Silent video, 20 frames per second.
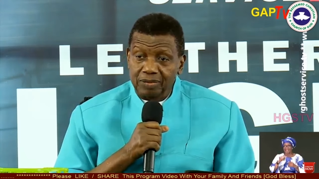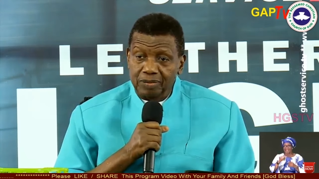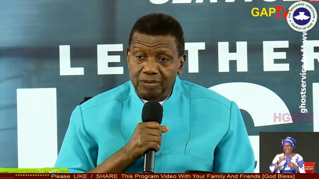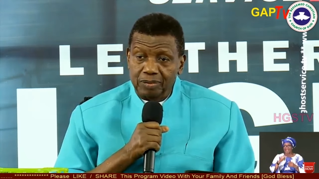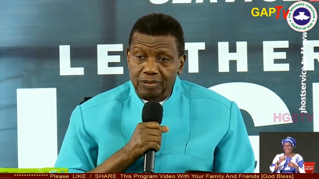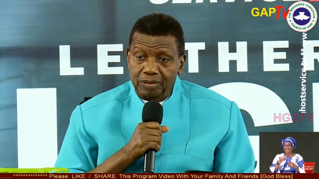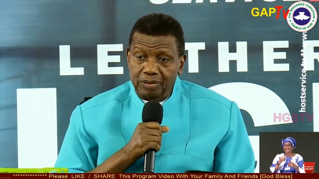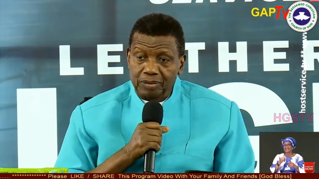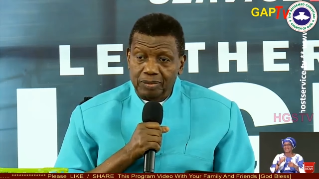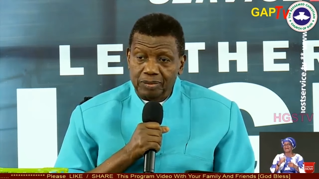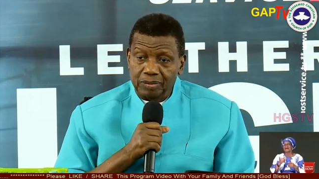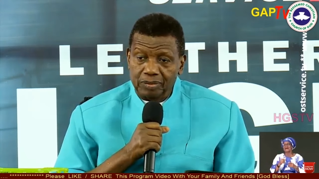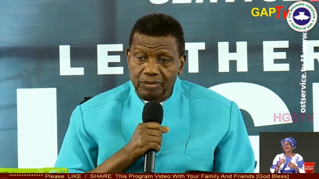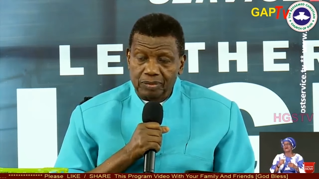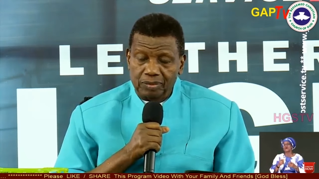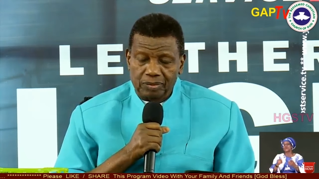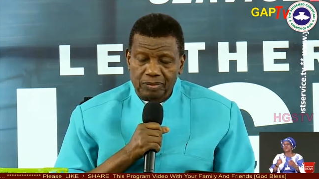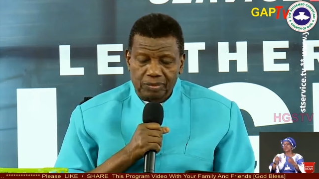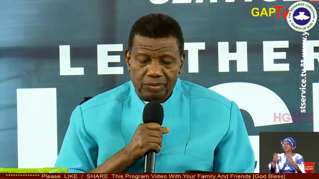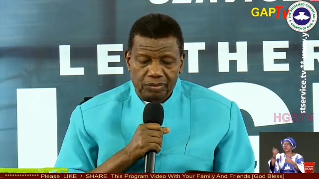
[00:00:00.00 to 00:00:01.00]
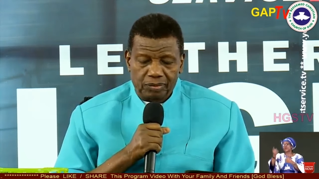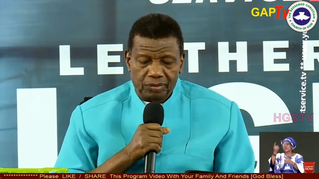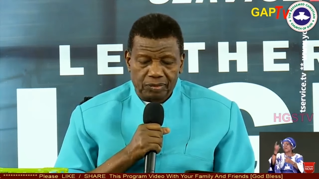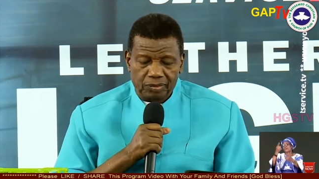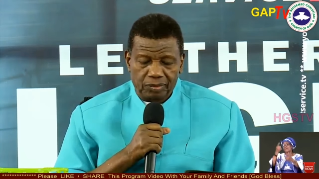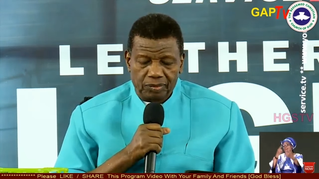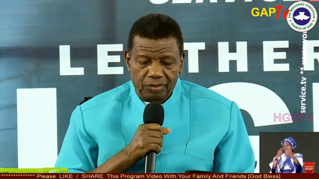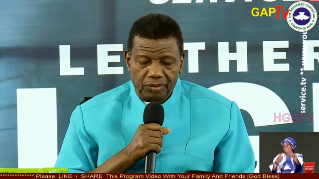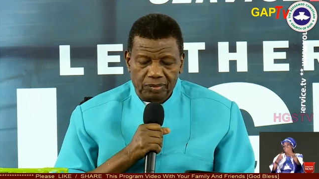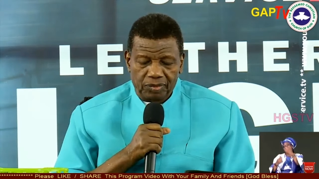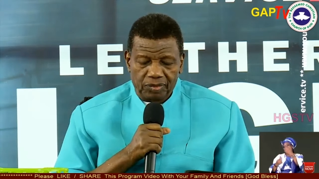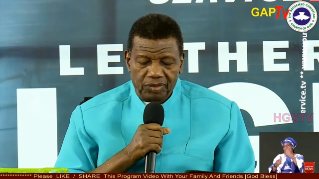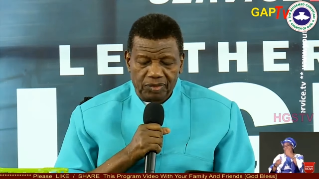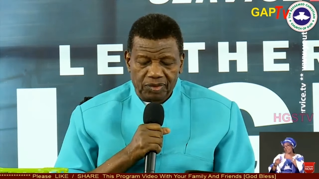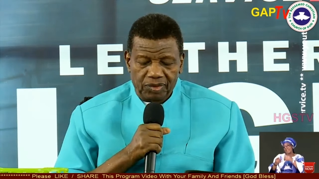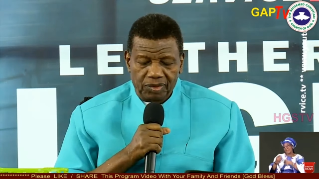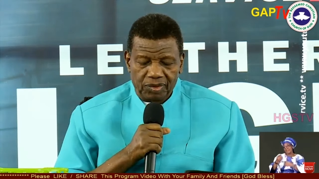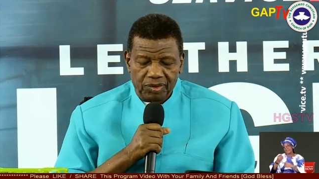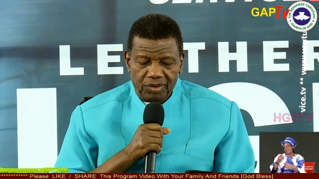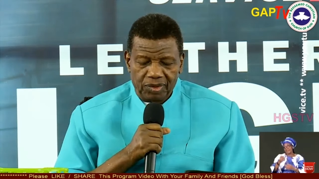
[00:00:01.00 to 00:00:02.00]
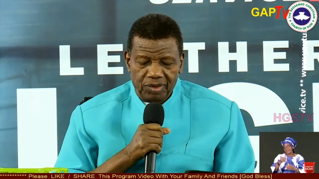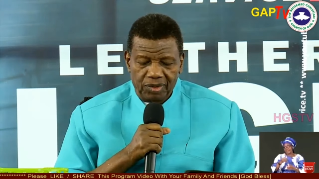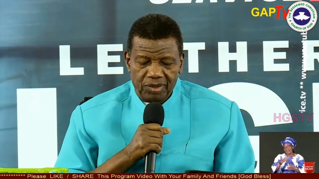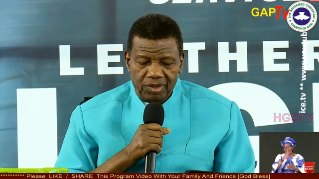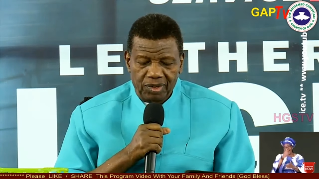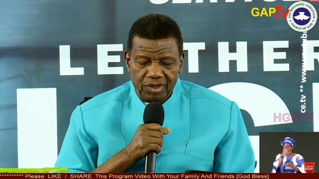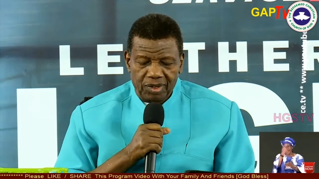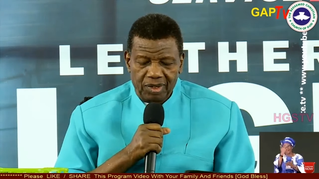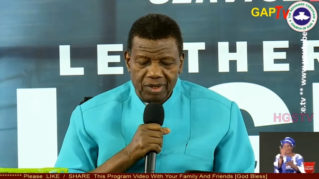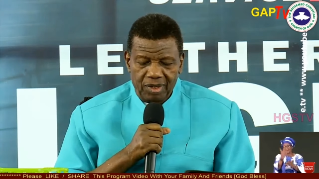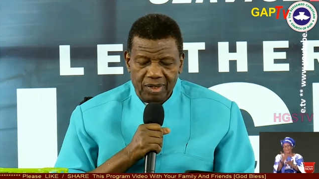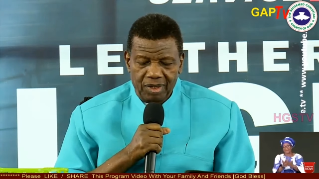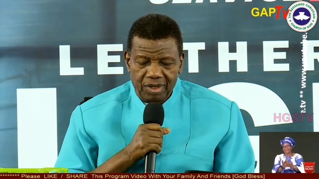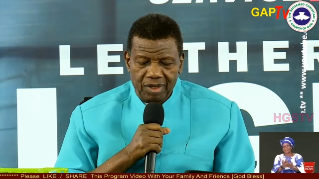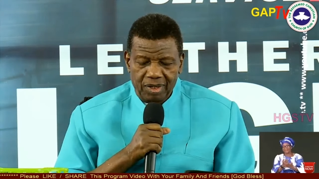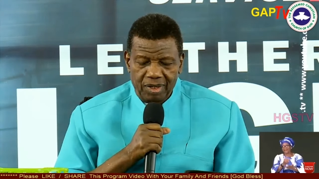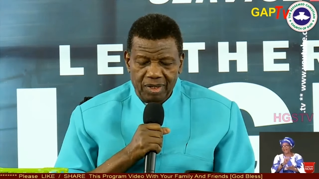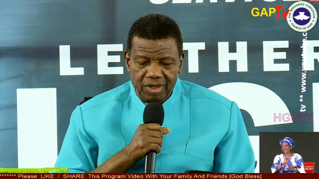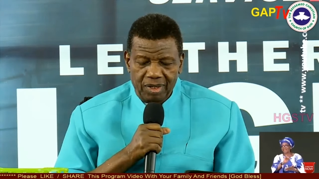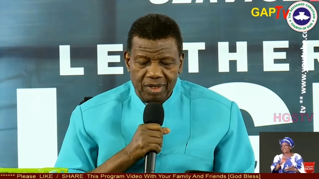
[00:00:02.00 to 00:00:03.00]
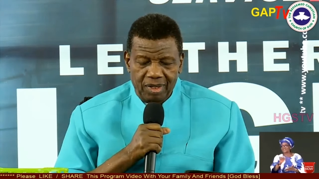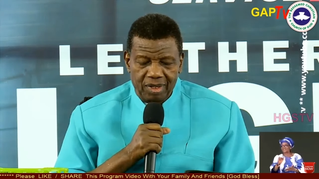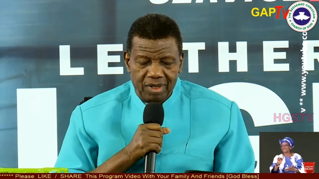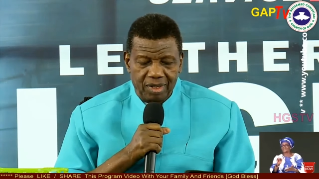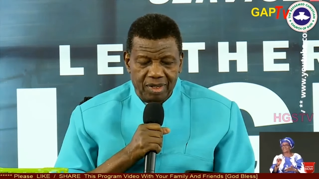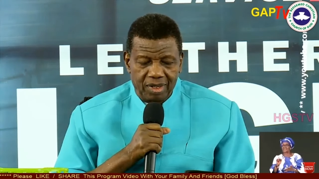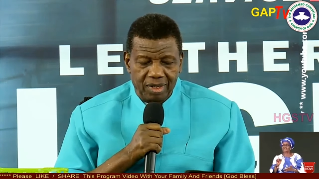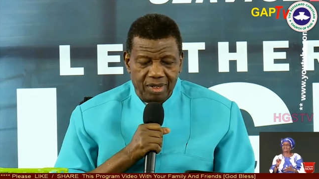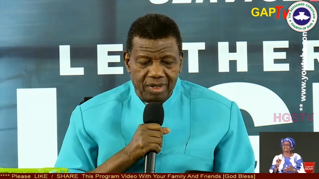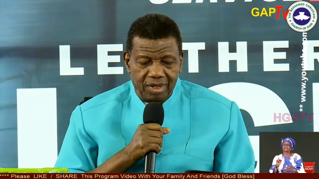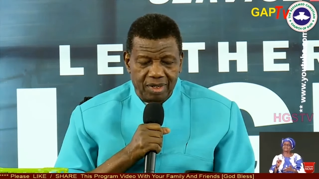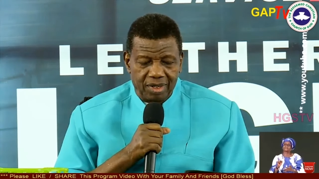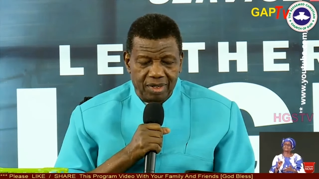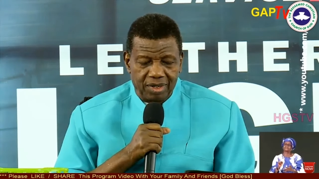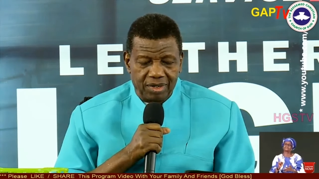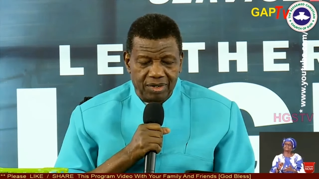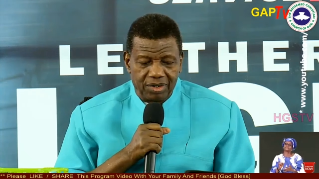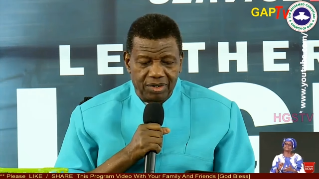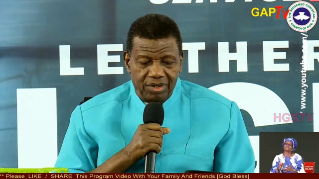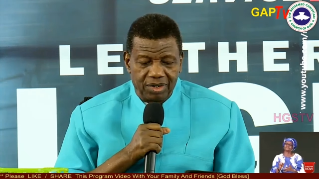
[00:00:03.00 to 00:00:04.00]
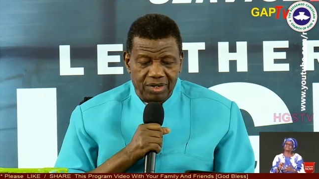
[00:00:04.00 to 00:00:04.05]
No one is speaking in this clip.